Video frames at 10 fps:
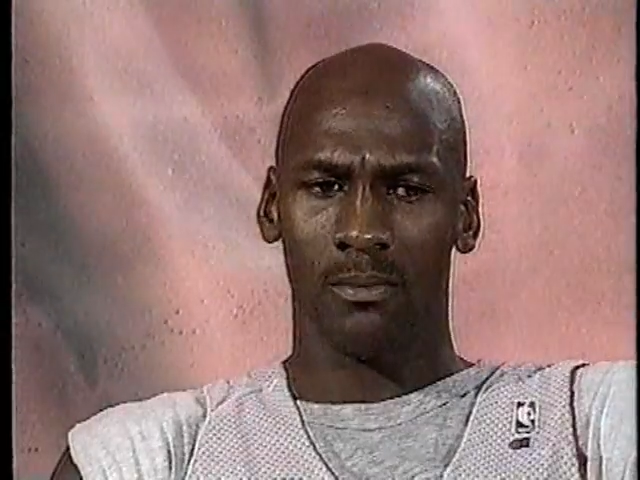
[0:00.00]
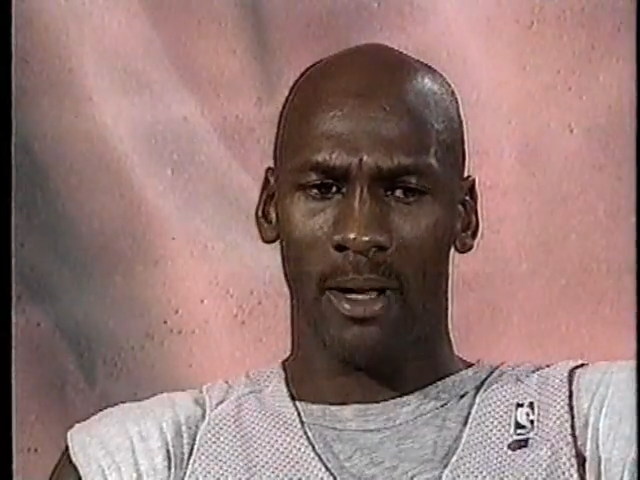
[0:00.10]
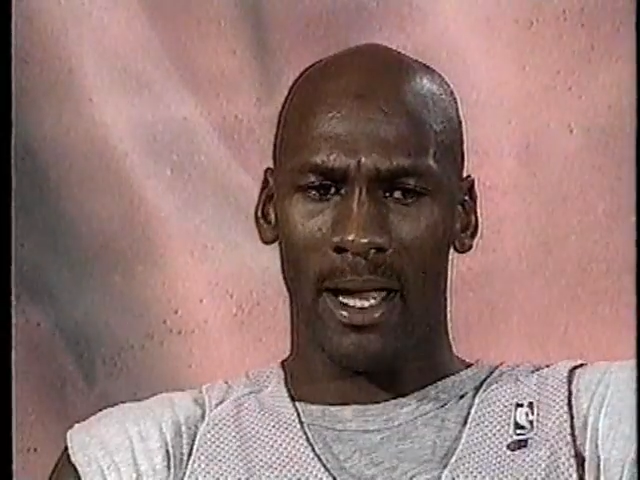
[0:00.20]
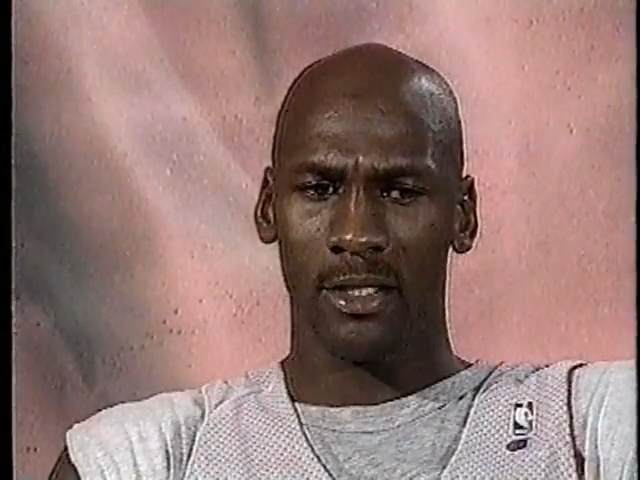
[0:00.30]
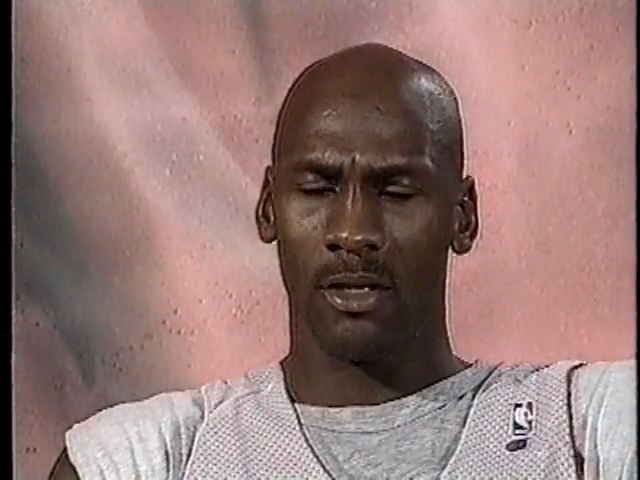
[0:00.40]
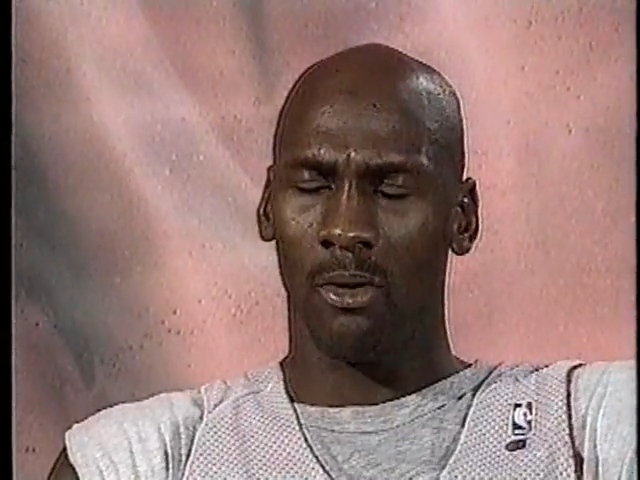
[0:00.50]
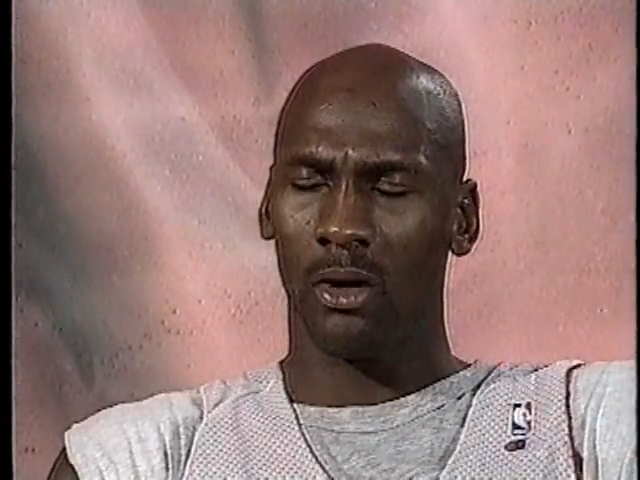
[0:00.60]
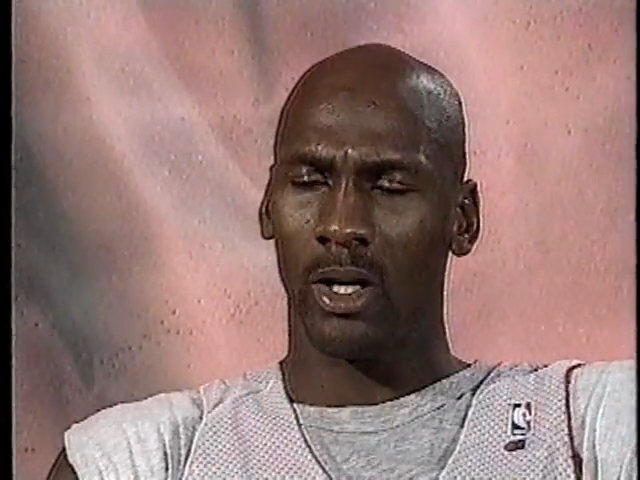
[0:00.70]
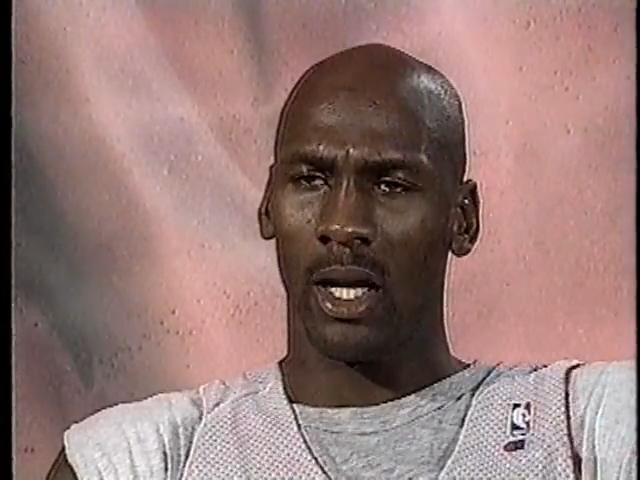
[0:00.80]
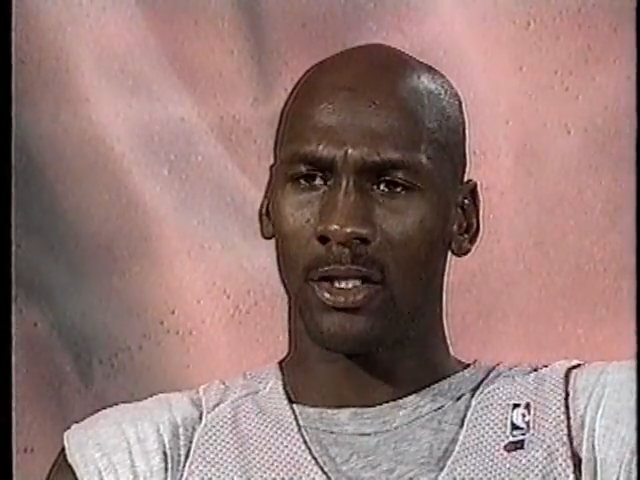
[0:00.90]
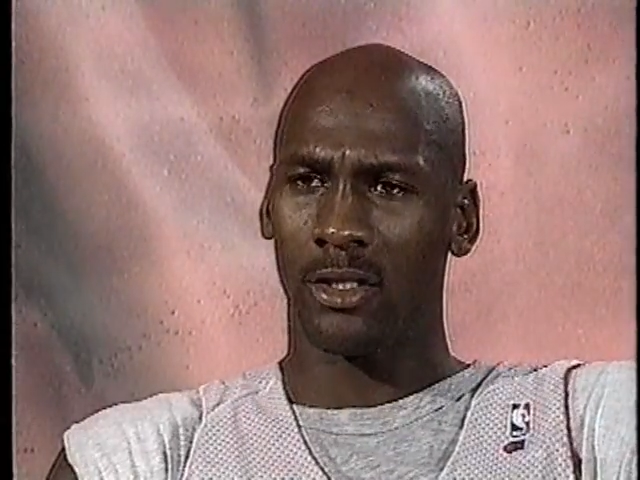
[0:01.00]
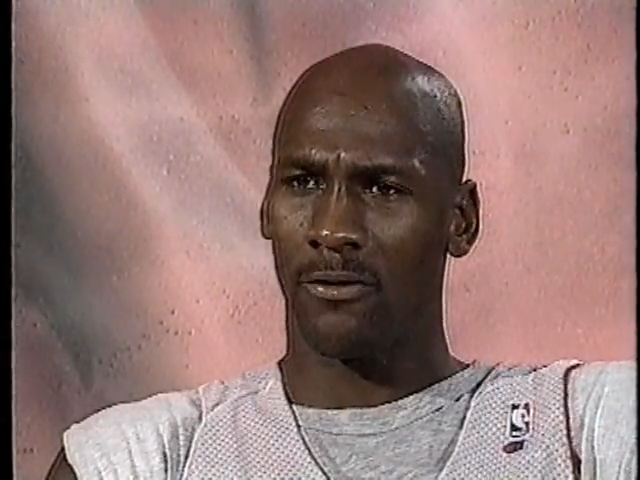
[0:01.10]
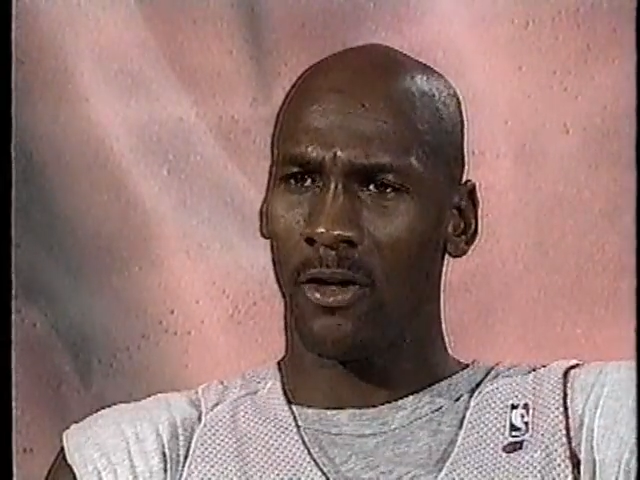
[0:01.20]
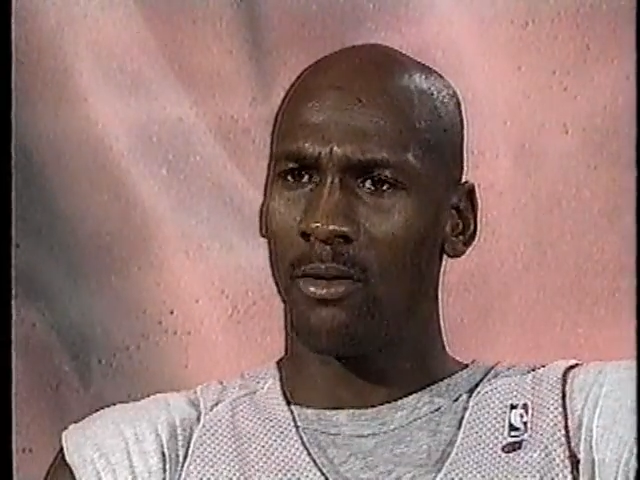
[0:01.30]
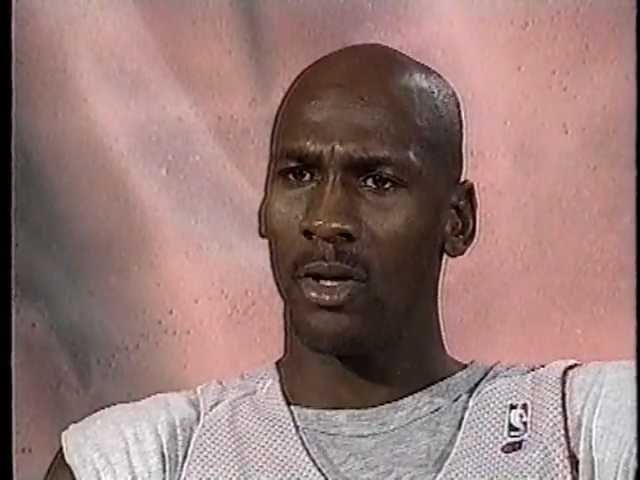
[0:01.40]
basketball knowledge, his
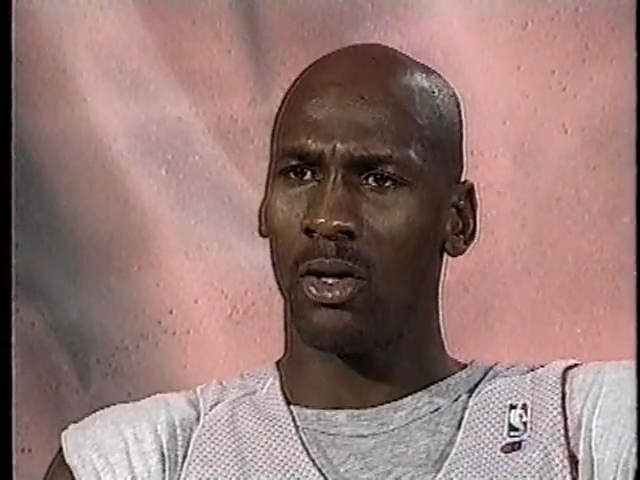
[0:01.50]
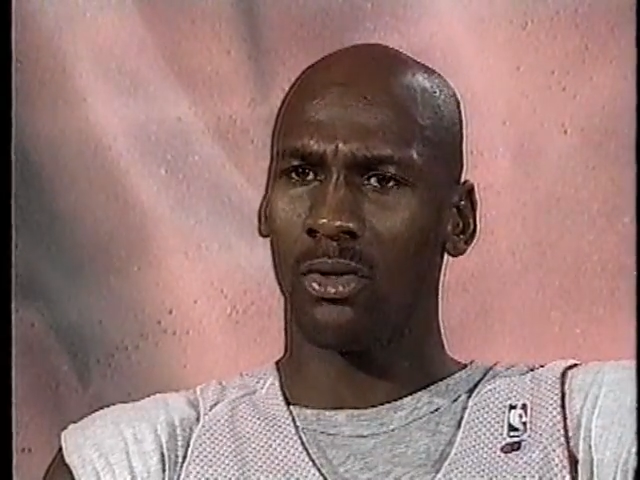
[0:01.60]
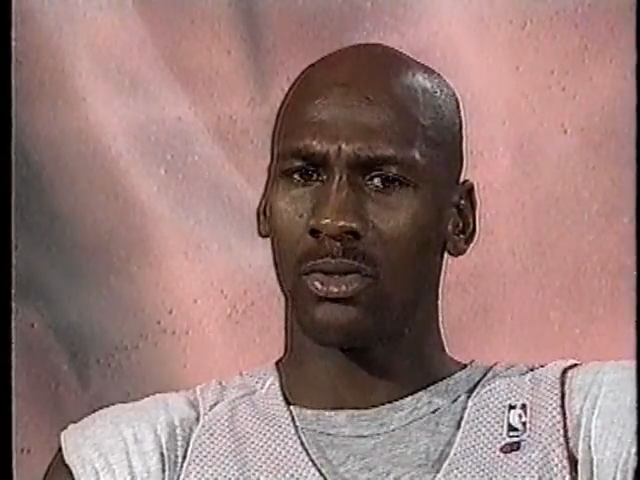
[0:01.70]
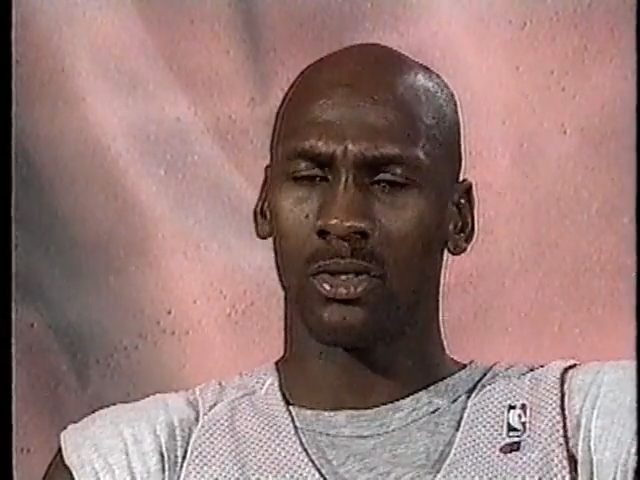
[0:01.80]
fundamentals,